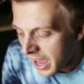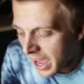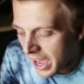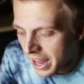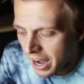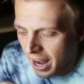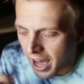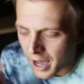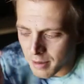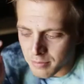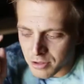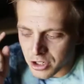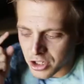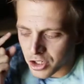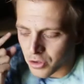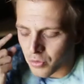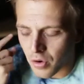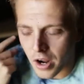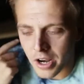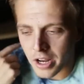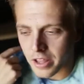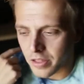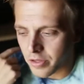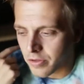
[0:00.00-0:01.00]
And I'm just
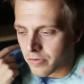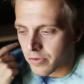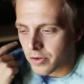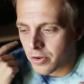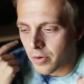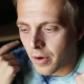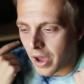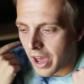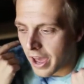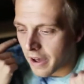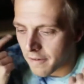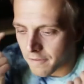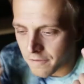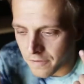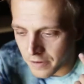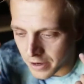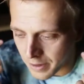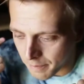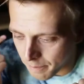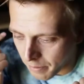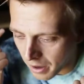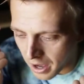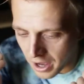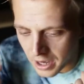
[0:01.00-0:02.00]
running through
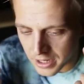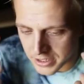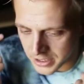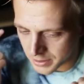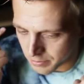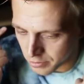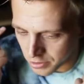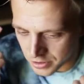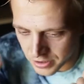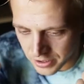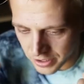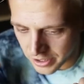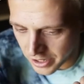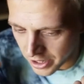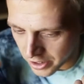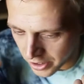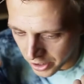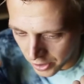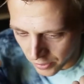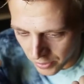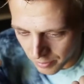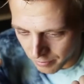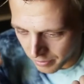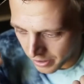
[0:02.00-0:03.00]
every possible
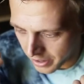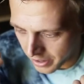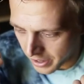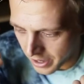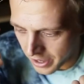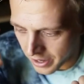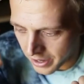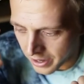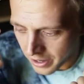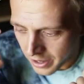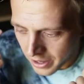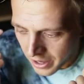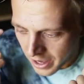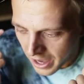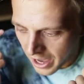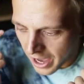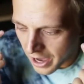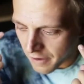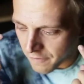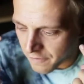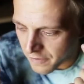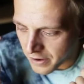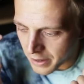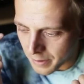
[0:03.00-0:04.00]
scenario in my head.
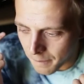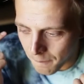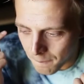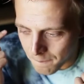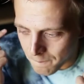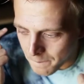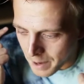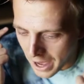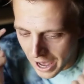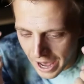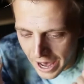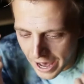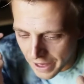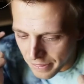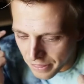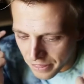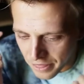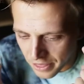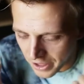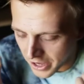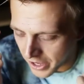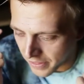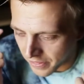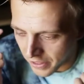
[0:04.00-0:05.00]
Every bad
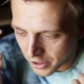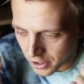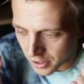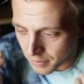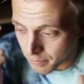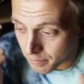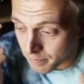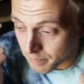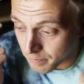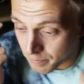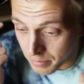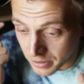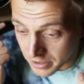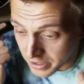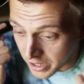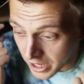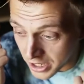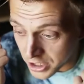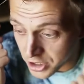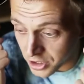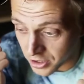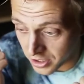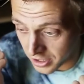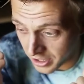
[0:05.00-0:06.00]
thing that could
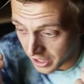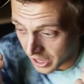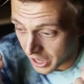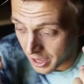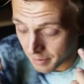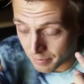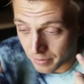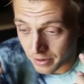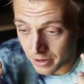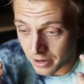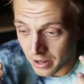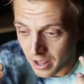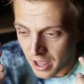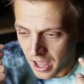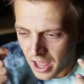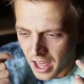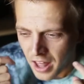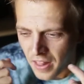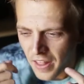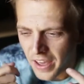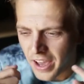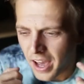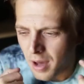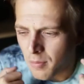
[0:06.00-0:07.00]
potentially happen.
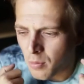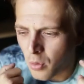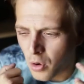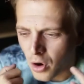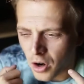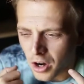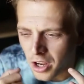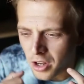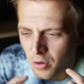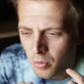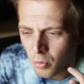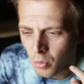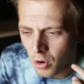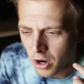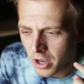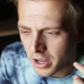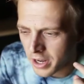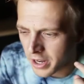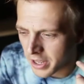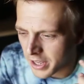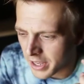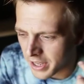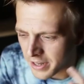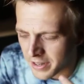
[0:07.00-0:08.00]
Like, I'm worried we're
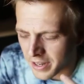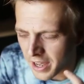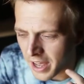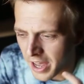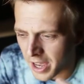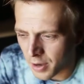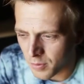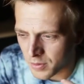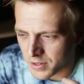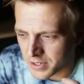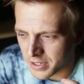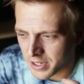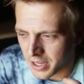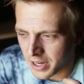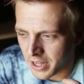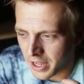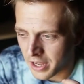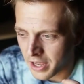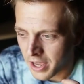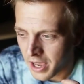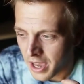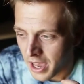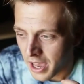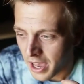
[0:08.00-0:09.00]
going to get to Iowa
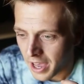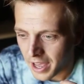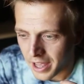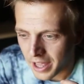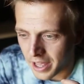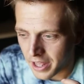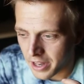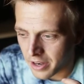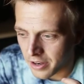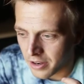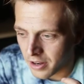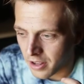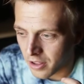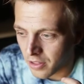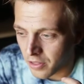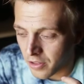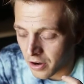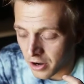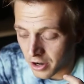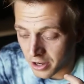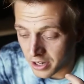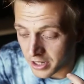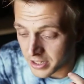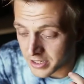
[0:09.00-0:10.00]
City and
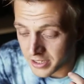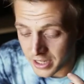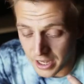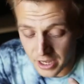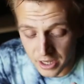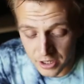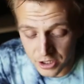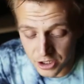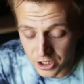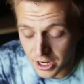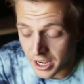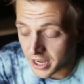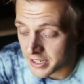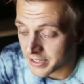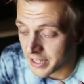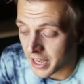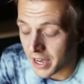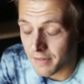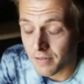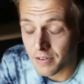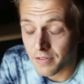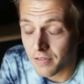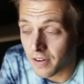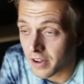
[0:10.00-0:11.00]
they're going to say she has to
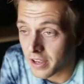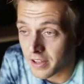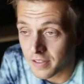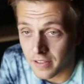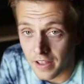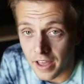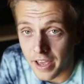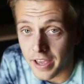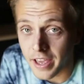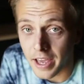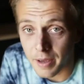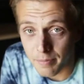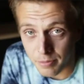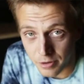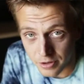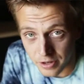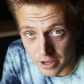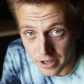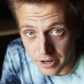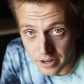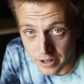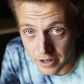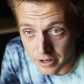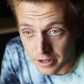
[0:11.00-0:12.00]
have her fucking leg
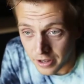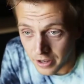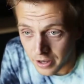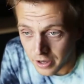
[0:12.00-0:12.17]
amputated.